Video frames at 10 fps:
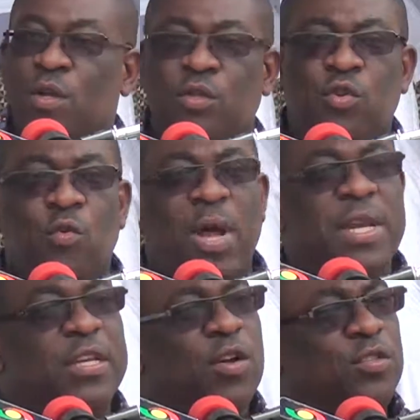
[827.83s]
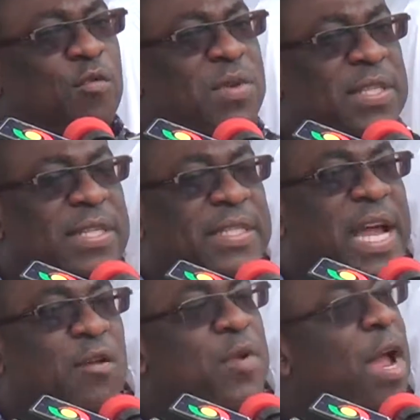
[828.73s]
So what it also means is
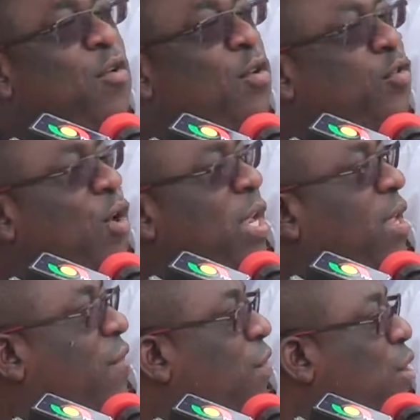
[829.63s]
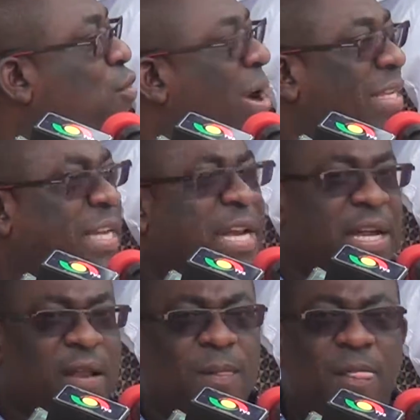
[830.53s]
that we are not only giving you a
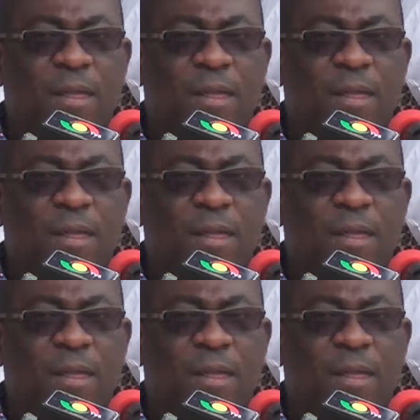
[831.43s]
channel